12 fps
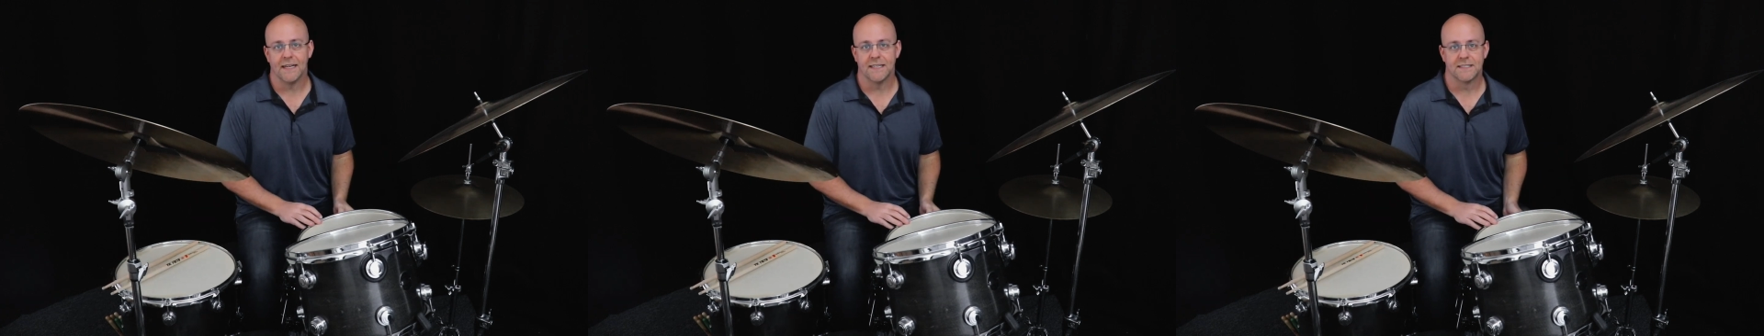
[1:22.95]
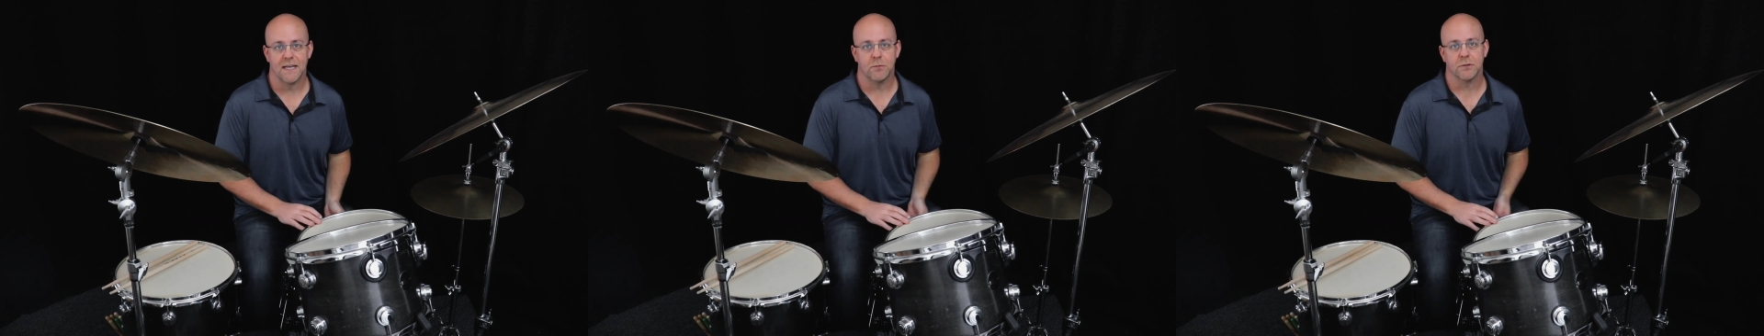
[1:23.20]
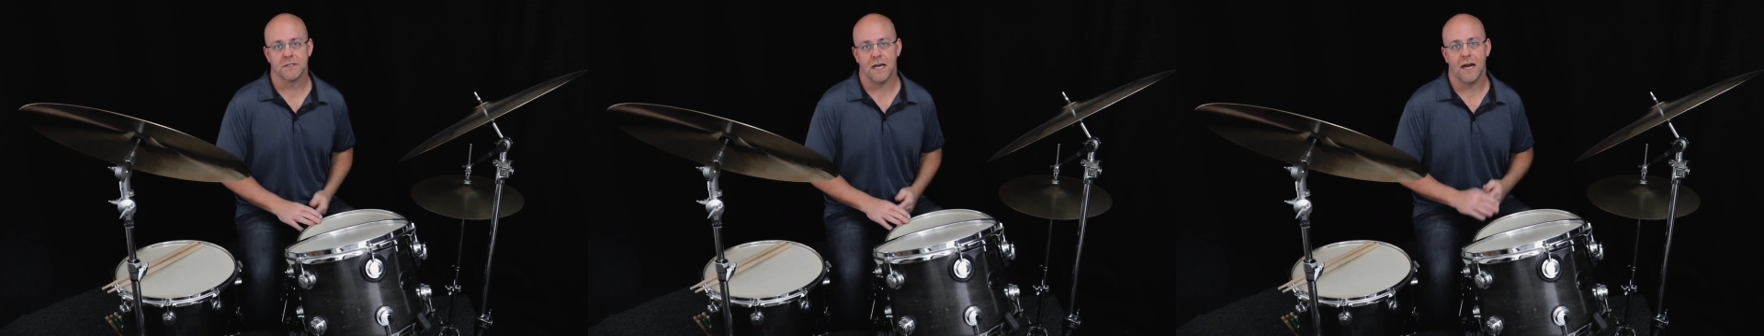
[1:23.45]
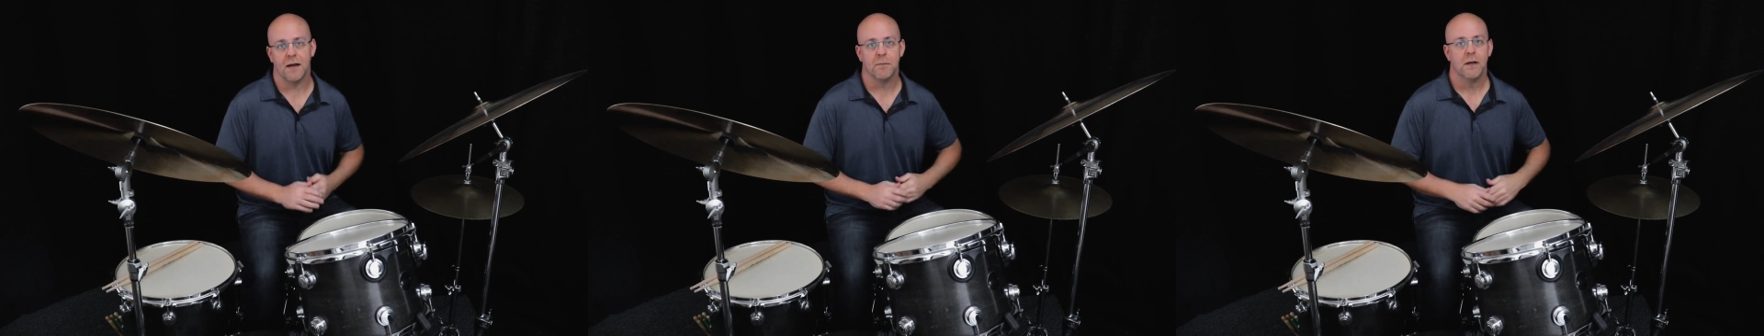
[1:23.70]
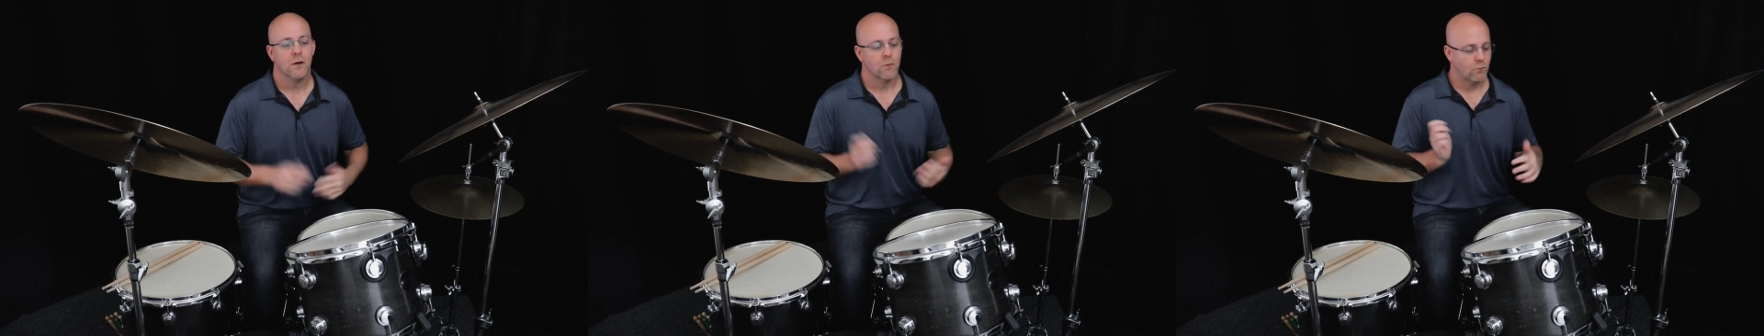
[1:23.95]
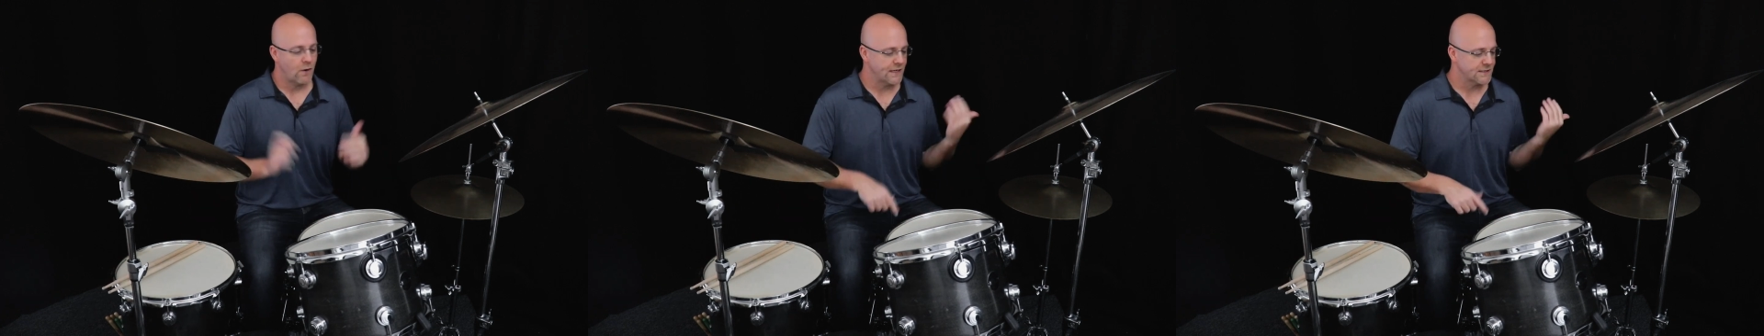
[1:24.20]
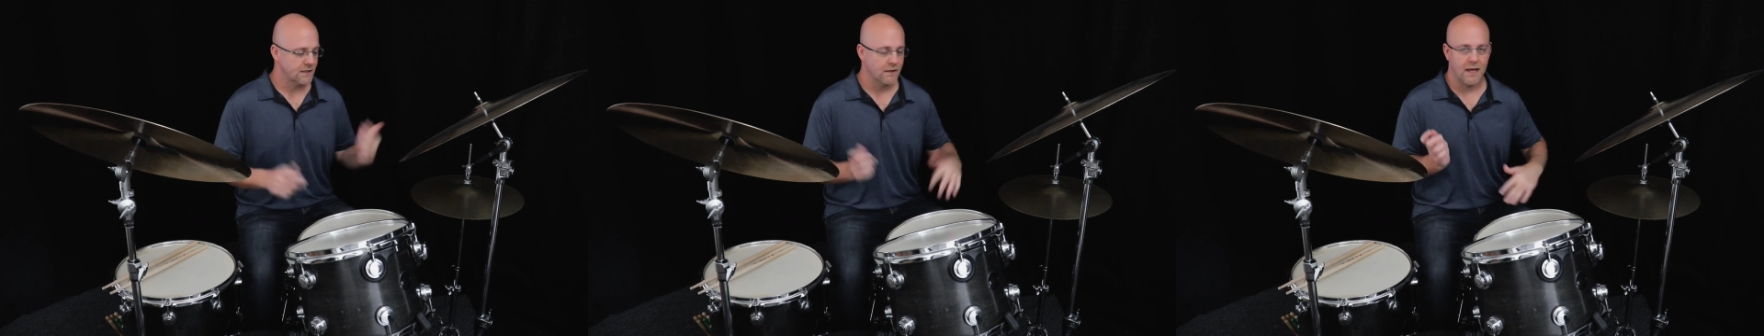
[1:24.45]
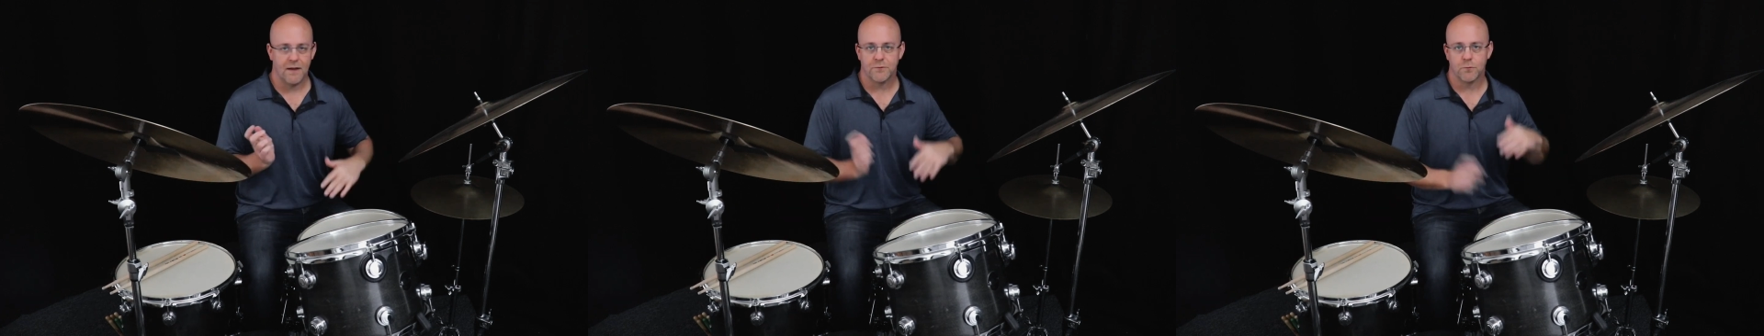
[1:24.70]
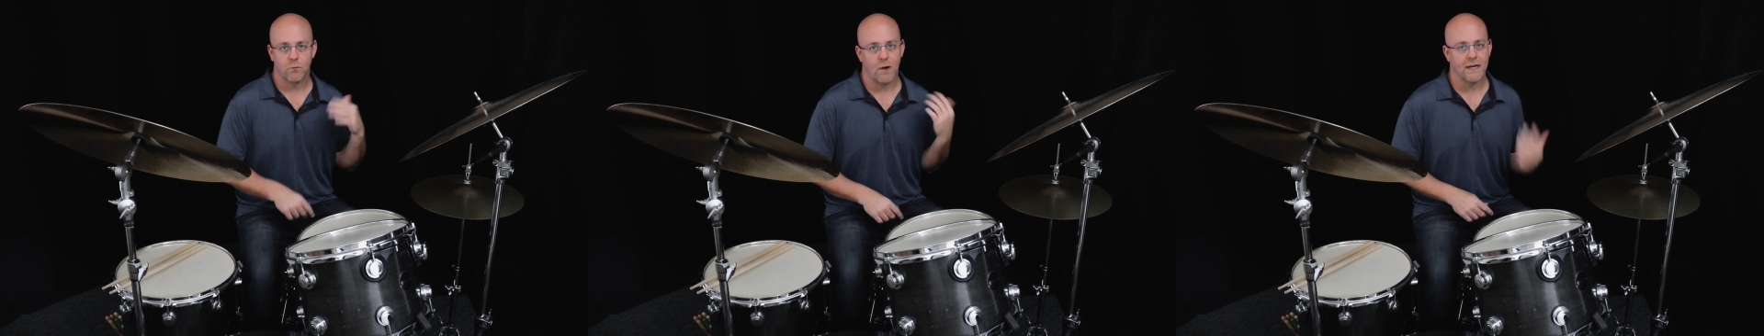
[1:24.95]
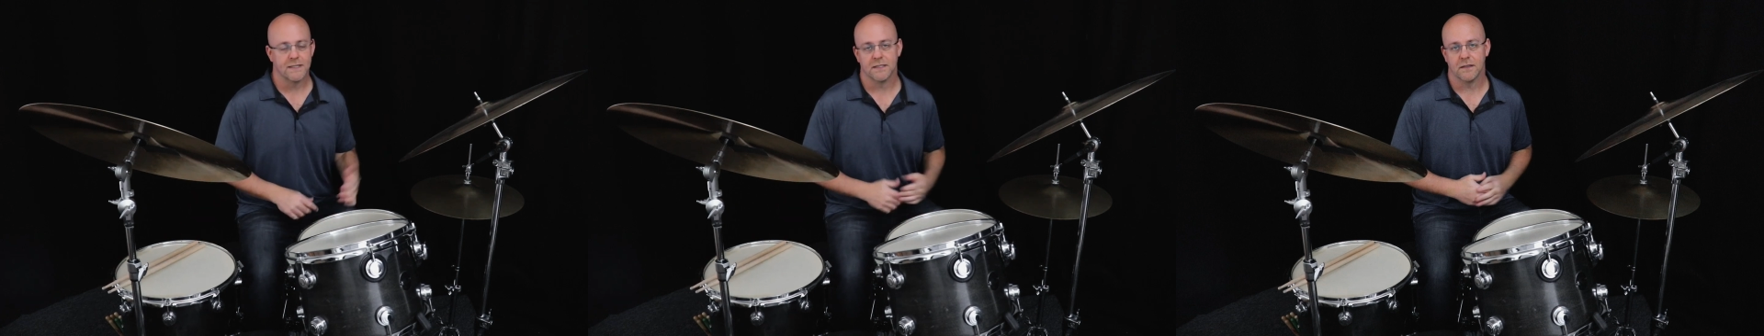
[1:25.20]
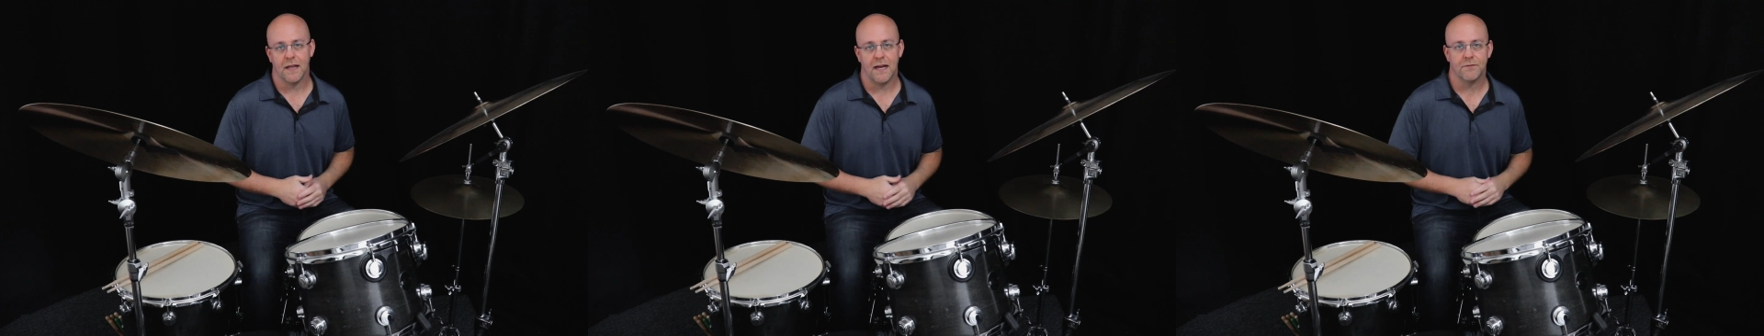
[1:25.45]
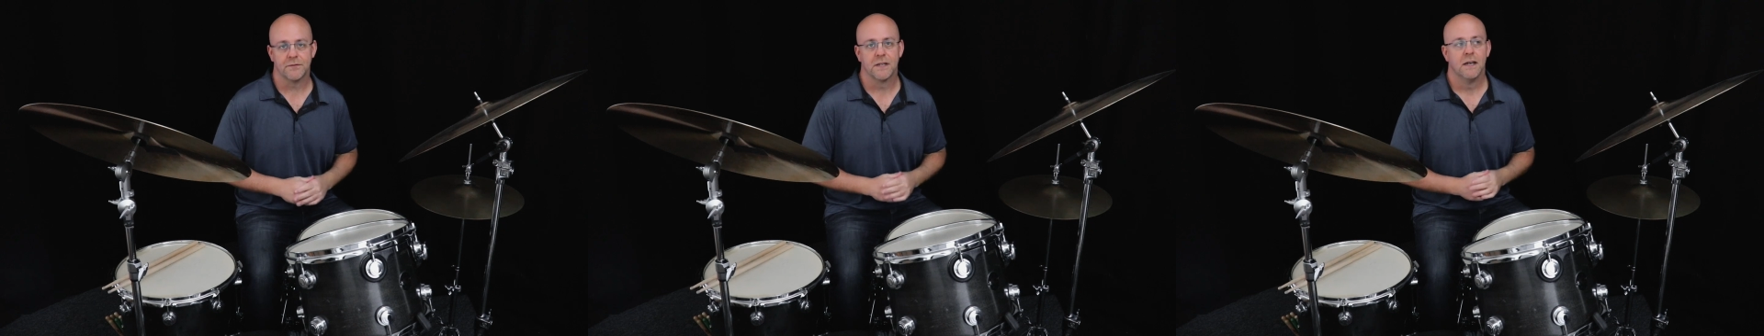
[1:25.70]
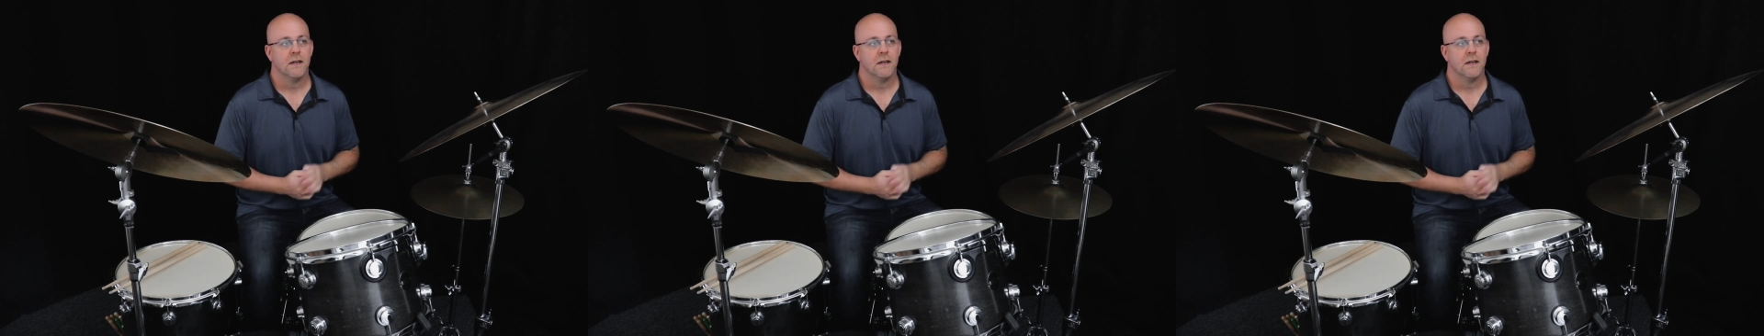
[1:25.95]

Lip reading: It's double time, right to left, right to left.